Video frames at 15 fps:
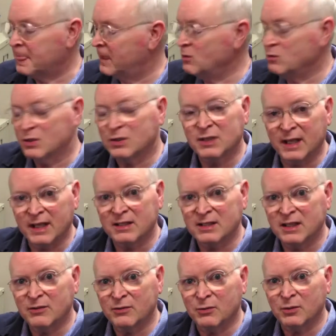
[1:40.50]
You just can't
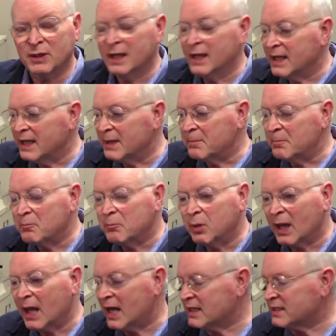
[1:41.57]
see through it. It
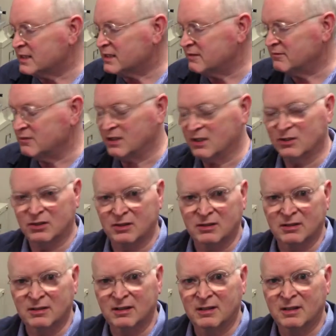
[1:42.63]
blocks the
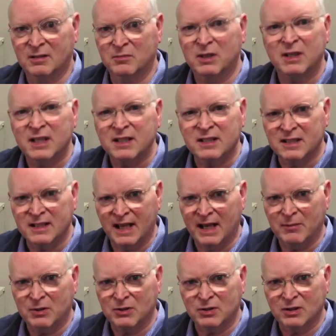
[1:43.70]
vision but it doesn't
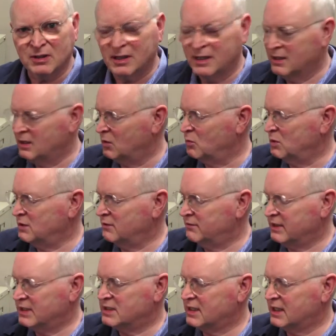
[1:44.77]
damage it. And when you
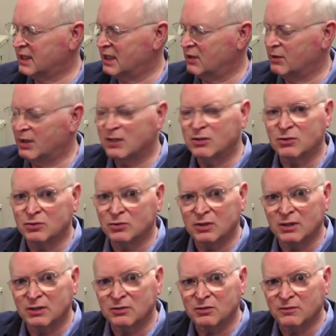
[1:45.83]
fix the cataract, you should
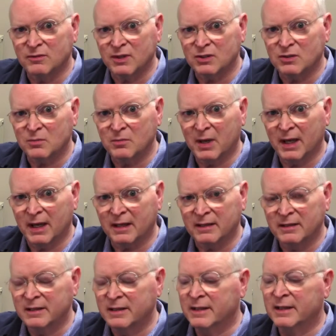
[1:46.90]
get your vision back.
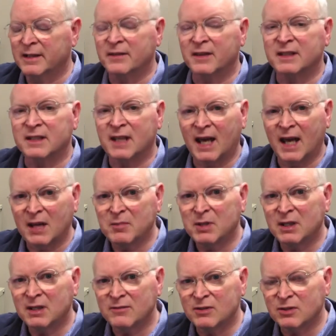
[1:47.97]
The
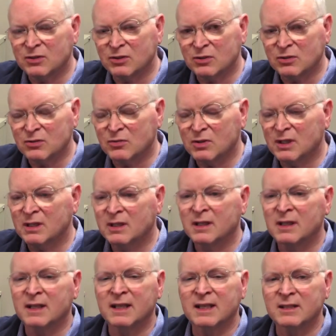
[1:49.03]
timing of the surgery
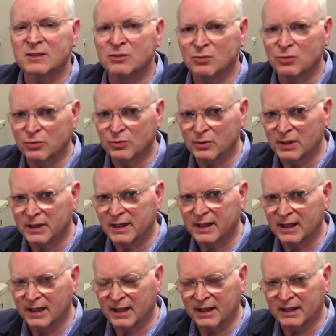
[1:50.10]
is truly
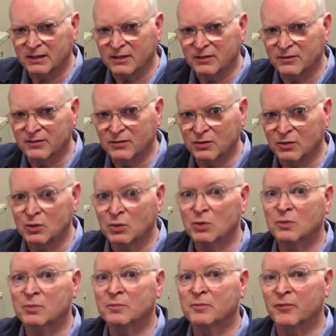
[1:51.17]
elective.
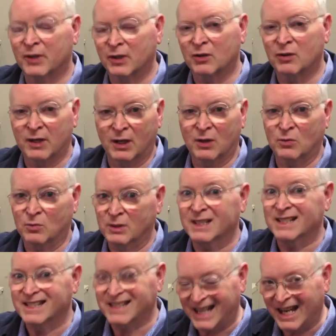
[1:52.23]
You figure out when
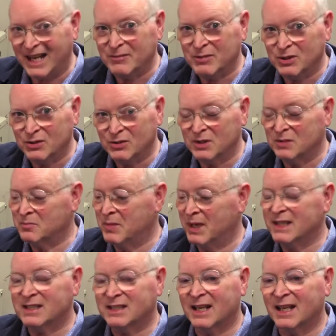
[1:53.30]
it's time to do it
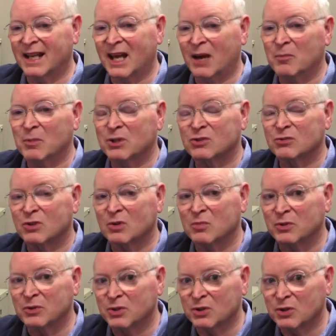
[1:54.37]
based on how much
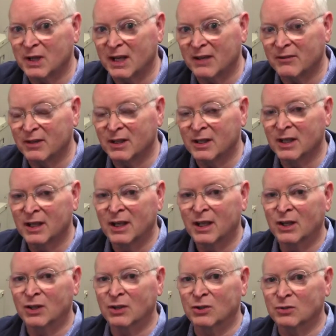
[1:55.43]
trouble you're having
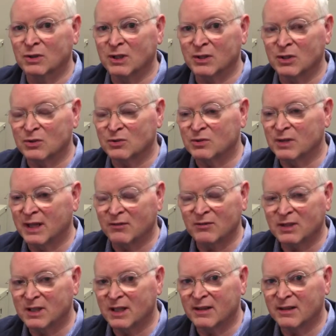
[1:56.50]
doing those
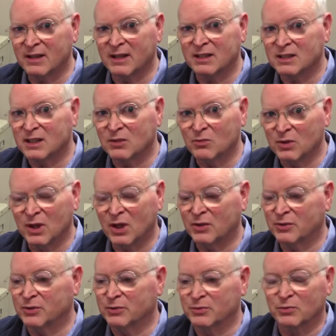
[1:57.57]
everyday things that we all
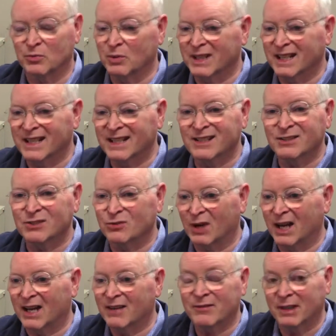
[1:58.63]
do read,
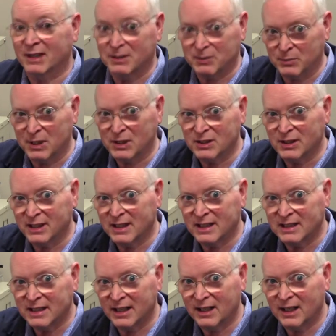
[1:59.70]
drive, especially
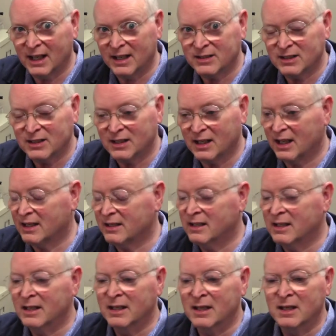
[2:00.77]
against headlights at night,
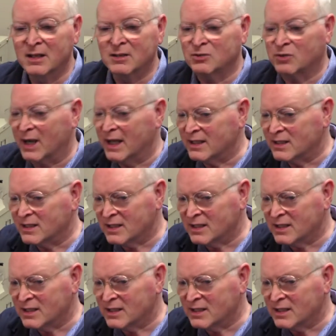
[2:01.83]
trying to